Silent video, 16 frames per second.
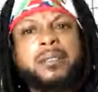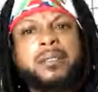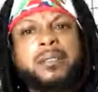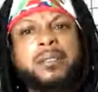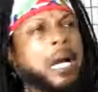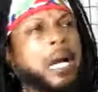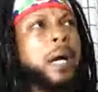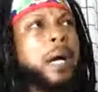
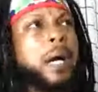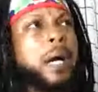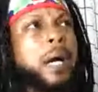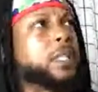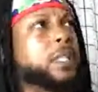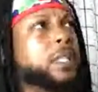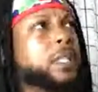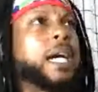Yeah, I
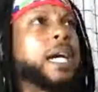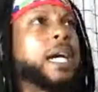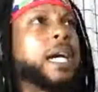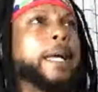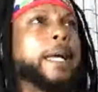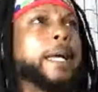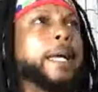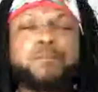want to try
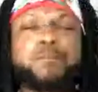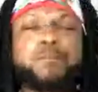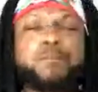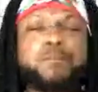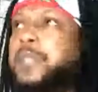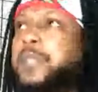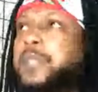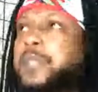that.
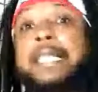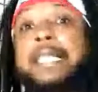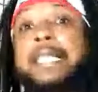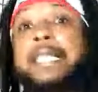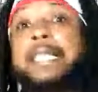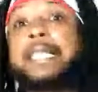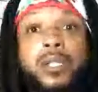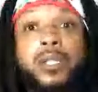And
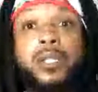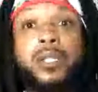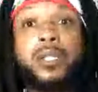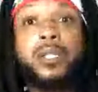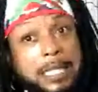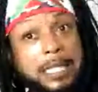then along the